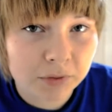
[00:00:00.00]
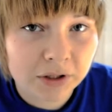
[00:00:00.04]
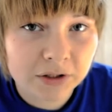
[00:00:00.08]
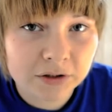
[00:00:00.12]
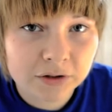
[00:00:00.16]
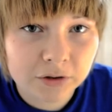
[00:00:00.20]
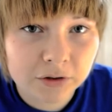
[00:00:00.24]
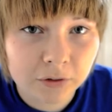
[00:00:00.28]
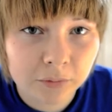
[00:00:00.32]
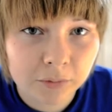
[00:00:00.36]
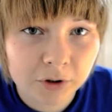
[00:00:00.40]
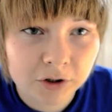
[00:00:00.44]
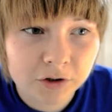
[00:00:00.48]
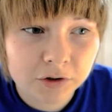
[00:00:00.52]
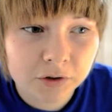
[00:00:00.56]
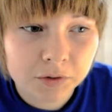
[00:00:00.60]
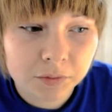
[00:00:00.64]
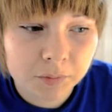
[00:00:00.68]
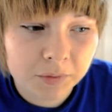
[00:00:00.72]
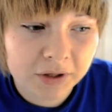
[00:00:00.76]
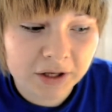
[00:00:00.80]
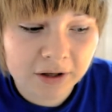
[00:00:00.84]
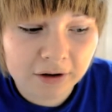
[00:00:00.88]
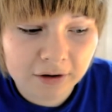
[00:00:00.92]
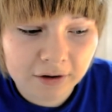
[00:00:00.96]
mean so much to
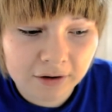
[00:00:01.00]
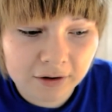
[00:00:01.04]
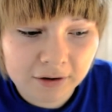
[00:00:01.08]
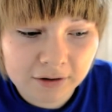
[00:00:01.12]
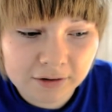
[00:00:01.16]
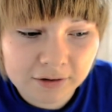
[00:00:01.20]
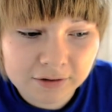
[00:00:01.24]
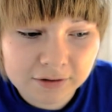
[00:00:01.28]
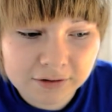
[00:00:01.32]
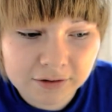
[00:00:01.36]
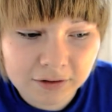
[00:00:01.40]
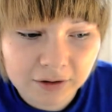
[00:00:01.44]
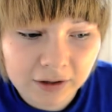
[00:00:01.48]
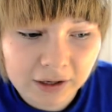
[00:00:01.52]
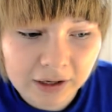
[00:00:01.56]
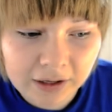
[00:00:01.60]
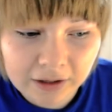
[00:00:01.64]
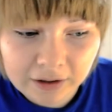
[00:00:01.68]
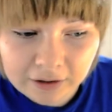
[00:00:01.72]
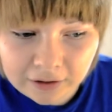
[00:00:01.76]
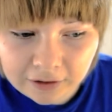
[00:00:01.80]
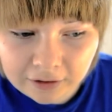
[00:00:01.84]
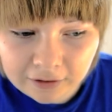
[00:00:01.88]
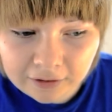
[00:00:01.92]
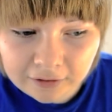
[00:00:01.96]
me. It's
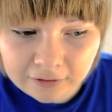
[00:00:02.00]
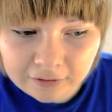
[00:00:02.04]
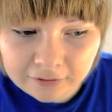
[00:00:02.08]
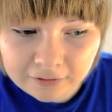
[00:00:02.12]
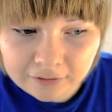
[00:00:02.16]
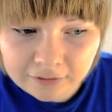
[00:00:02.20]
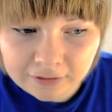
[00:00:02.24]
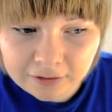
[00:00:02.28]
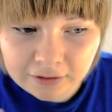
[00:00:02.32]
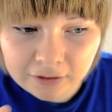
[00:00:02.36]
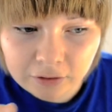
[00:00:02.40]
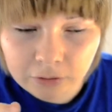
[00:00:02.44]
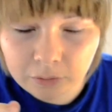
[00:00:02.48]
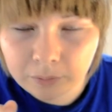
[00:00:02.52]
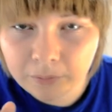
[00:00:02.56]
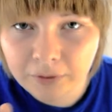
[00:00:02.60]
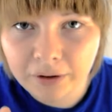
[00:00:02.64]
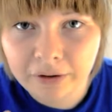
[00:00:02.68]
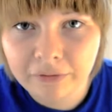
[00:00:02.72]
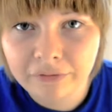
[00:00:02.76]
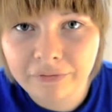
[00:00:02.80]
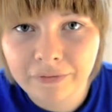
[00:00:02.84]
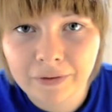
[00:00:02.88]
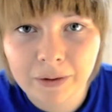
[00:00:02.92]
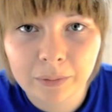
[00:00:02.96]
like, they're
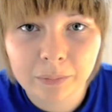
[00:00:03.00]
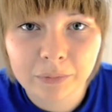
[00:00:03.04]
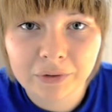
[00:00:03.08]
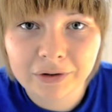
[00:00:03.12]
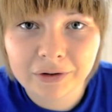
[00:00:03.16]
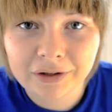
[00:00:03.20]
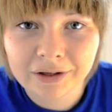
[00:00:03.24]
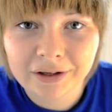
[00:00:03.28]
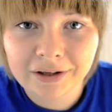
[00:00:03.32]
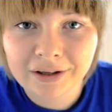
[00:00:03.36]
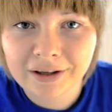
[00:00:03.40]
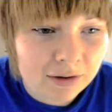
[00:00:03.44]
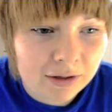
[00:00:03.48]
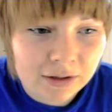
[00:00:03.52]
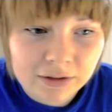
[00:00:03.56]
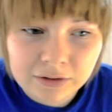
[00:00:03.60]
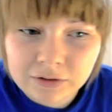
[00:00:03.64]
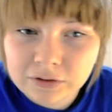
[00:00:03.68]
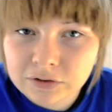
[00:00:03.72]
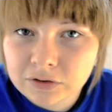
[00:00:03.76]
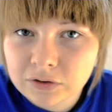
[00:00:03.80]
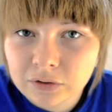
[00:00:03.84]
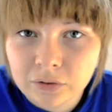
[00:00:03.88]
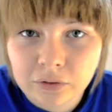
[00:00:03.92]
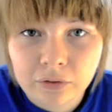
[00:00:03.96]
my family. They
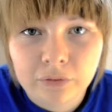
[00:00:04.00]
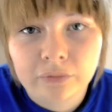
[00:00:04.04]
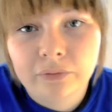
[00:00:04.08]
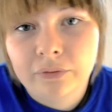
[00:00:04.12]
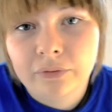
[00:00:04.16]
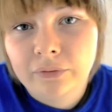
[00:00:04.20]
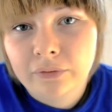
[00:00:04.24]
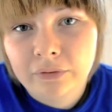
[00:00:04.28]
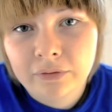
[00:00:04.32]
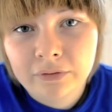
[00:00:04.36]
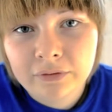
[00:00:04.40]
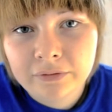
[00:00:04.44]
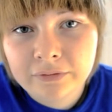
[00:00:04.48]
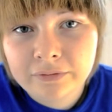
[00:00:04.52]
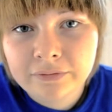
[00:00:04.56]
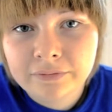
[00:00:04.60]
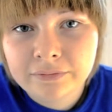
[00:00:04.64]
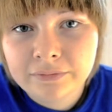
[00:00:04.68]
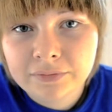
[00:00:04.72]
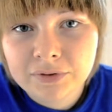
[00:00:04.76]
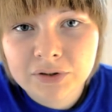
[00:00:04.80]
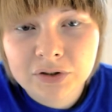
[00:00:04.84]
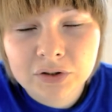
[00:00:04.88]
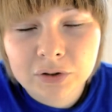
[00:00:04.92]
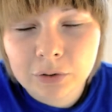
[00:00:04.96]
deserve
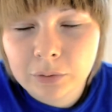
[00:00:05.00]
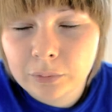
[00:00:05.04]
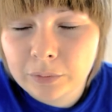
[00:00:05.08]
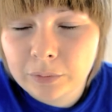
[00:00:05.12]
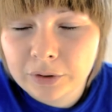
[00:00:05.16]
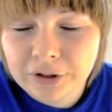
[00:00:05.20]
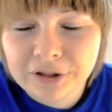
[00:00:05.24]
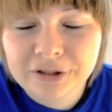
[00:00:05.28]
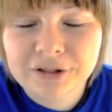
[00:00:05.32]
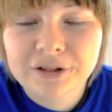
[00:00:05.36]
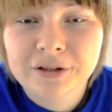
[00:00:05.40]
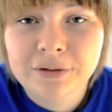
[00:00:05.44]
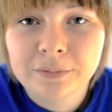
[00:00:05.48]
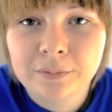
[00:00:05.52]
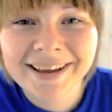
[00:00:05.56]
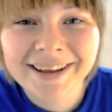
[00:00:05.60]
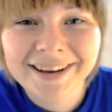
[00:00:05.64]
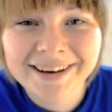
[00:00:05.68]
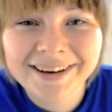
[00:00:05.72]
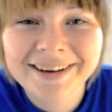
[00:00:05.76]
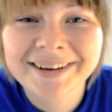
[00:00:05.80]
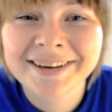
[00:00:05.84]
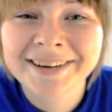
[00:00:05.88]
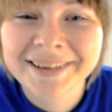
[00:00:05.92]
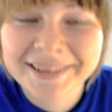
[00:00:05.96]
so much.
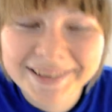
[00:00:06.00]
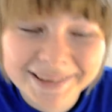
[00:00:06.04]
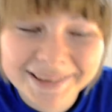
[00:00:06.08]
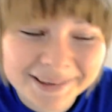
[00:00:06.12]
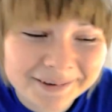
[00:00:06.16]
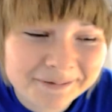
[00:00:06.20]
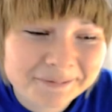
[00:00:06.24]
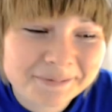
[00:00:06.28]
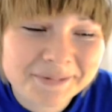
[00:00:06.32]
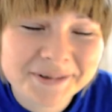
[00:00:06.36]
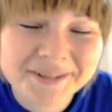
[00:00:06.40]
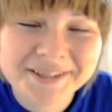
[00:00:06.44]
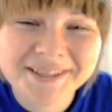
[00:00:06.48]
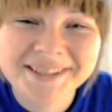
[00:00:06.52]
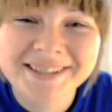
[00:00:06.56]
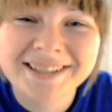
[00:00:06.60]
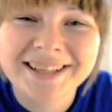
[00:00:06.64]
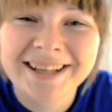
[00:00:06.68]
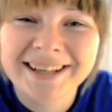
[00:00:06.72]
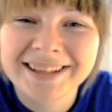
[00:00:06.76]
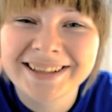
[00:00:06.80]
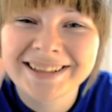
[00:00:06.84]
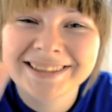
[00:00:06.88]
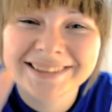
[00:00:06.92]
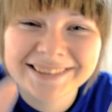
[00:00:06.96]
And number
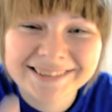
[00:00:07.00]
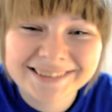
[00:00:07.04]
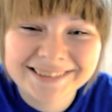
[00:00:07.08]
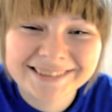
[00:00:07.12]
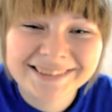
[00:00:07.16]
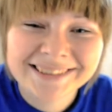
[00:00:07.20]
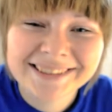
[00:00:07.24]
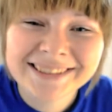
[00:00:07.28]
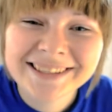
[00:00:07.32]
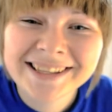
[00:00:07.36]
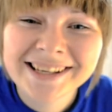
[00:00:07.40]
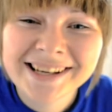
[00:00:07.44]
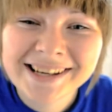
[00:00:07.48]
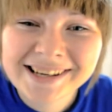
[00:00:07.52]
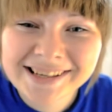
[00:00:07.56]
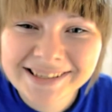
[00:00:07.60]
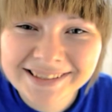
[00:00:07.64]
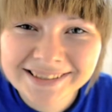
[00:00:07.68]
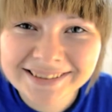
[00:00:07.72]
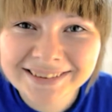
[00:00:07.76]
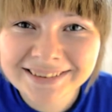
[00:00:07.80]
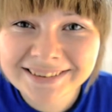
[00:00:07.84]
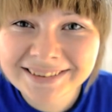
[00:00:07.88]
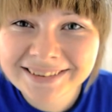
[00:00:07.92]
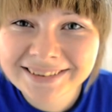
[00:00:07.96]
six is
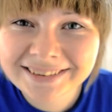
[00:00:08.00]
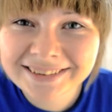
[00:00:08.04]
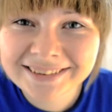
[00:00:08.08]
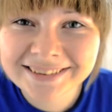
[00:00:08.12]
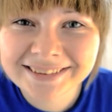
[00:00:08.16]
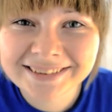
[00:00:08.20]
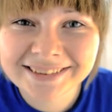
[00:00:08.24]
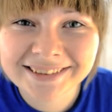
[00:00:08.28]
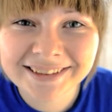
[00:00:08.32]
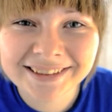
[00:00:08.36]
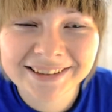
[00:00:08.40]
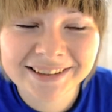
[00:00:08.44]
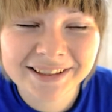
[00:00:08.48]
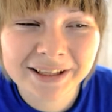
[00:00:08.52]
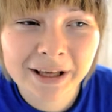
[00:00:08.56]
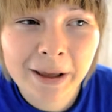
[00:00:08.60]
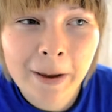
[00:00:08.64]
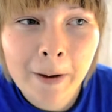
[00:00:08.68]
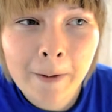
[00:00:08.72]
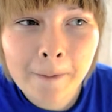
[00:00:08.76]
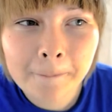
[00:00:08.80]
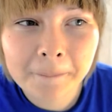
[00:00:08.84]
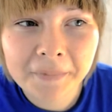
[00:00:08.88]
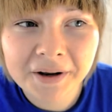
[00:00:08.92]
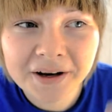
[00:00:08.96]
a little silly,
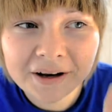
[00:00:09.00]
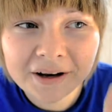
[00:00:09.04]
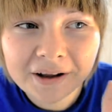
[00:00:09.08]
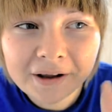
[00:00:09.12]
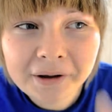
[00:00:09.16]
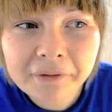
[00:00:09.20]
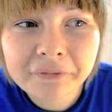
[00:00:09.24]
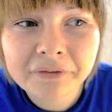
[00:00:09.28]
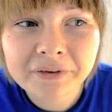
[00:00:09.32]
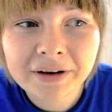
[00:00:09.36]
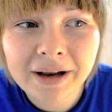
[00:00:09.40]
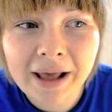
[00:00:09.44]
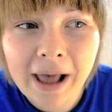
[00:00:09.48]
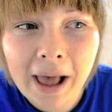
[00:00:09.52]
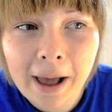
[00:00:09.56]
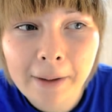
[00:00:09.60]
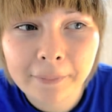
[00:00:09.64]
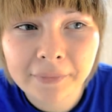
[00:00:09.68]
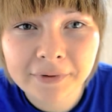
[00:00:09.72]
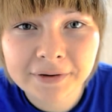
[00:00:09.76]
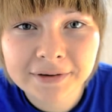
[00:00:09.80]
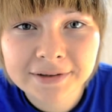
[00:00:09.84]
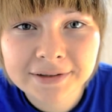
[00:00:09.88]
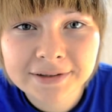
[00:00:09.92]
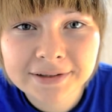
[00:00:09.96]
but if it
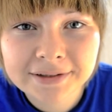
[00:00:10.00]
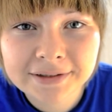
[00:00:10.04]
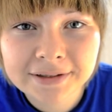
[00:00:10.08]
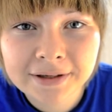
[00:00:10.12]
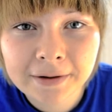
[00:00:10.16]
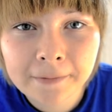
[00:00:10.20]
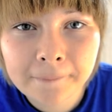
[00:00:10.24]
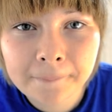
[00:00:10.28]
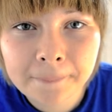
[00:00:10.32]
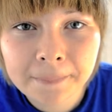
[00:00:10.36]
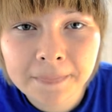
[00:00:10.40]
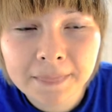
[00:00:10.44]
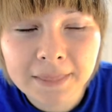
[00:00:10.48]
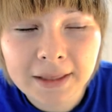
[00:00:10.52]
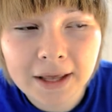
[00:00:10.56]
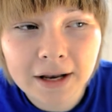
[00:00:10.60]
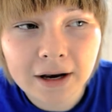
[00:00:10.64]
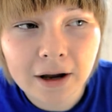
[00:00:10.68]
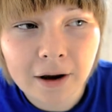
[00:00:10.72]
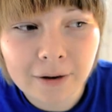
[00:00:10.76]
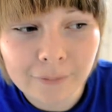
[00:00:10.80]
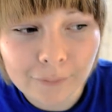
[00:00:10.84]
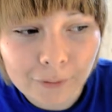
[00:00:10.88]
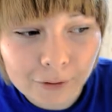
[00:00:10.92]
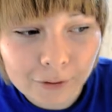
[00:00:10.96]
happens, then
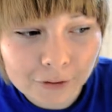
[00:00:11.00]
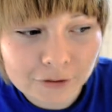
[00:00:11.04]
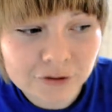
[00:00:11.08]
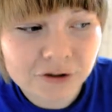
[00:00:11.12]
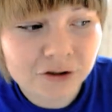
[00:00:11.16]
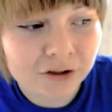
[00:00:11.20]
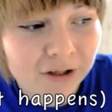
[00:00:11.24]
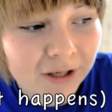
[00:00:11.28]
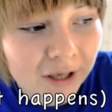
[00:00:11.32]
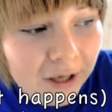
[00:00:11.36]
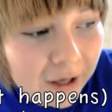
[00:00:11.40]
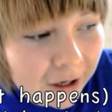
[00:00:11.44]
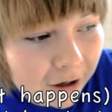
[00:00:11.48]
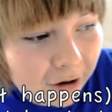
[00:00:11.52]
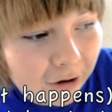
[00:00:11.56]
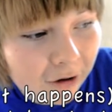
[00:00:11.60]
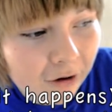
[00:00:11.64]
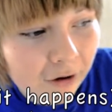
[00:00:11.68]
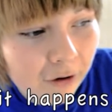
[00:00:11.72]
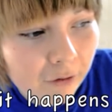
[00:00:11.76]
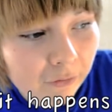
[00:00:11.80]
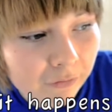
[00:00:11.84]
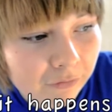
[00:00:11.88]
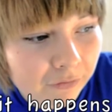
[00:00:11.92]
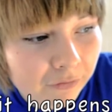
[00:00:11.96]
I want to kick
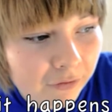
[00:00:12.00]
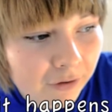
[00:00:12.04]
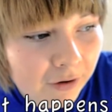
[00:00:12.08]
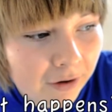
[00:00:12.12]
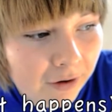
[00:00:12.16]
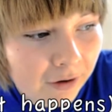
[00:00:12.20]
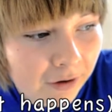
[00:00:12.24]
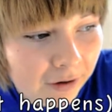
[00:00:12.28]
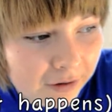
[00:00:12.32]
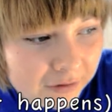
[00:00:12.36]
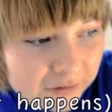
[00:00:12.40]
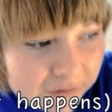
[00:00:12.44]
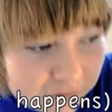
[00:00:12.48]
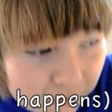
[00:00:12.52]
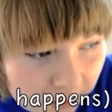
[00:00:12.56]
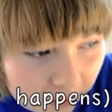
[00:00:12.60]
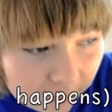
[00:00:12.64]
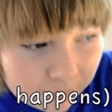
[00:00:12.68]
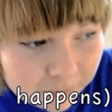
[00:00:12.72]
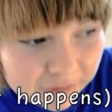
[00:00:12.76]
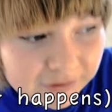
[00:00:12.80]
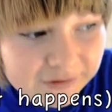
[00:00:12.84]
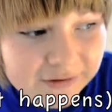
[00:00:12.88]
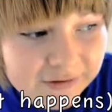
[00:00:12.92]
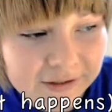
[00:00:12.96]
off a
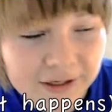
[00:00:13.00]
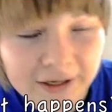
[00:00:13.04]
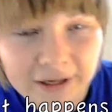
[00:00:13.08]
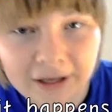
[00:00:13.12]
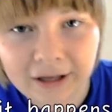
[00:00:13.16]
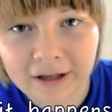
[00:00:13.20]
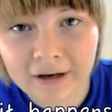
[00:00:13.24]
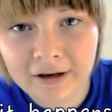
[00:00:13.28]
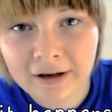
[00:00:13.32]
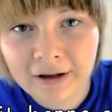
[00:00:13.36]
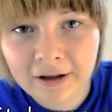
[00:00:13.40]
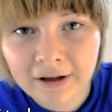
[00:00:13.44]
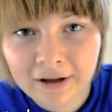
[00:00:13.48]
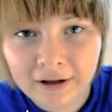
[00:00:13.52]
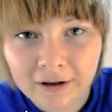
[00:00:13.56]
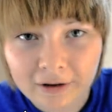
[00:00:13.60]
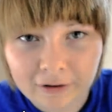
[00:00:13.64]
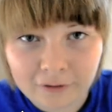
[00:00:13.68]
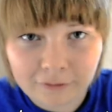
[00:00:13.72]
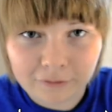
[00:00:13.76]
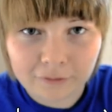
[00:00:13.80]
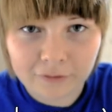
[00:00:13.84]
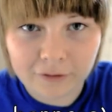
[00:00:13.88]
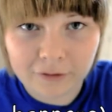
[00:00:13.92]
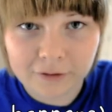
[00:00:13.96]
zombie's head
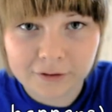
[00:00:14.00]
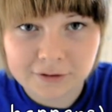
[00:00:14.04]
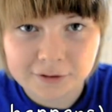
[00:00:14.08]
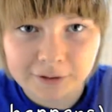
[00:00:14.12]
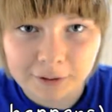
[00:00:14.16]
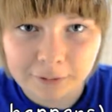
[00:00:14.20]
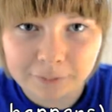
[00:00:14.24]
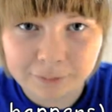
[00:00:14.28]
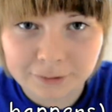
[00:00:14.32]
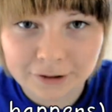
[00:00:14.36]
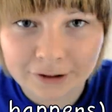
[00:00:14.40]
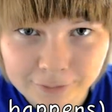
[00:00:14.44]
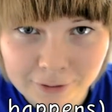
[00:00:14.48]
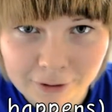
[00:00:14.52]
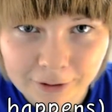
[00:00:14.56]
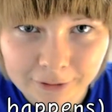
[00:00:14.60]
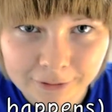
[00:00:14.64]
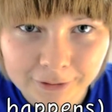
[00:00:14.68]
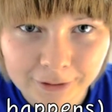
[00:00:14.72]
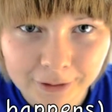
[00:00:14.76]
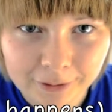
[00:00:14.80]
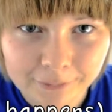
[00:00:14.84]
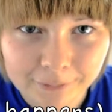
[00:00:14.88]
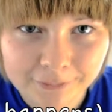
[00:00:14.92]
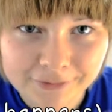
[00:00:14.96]
if the zombie
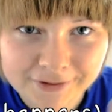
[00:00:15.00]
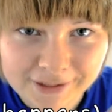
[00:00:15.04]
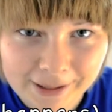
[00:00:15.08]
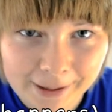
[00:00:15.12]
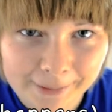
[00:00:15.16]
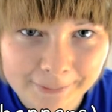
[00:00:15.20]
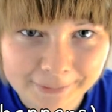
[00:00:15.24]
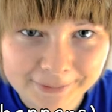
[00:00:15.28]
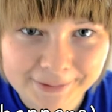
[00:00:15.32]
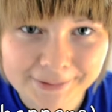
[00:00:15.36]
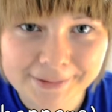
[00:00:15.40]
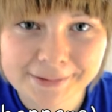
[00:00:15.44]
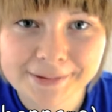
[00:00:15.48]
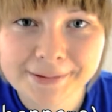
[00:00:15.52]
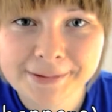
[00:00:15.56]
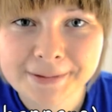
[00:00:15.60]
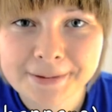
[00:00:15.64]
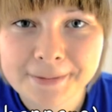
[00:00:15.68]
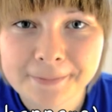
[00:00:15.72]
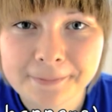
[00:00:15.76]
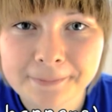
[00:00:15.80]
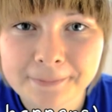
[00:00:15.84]
apocalypse happens.